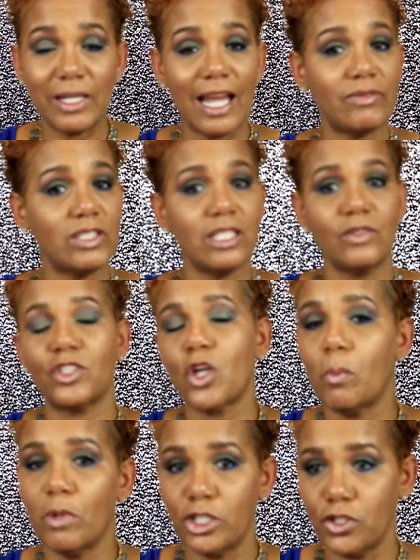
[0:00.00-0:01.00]
and I've seen
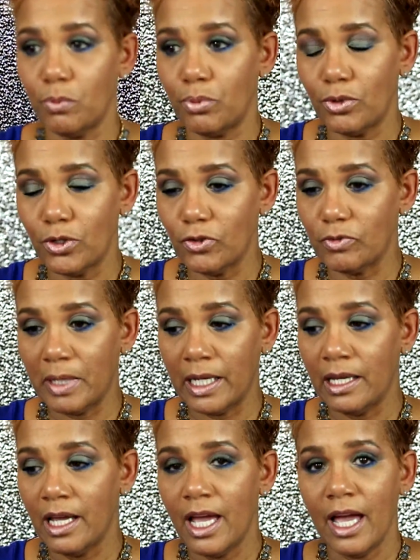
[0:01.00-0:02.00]
so much
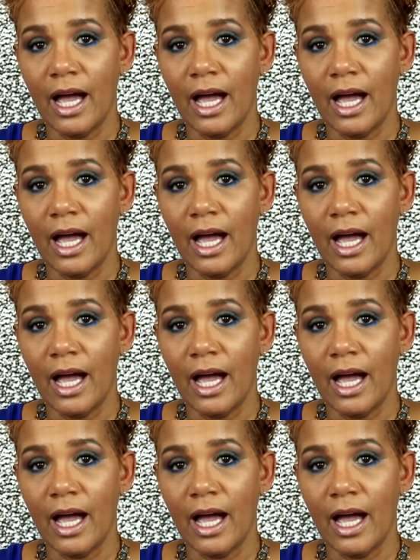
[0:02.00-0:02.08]
improvement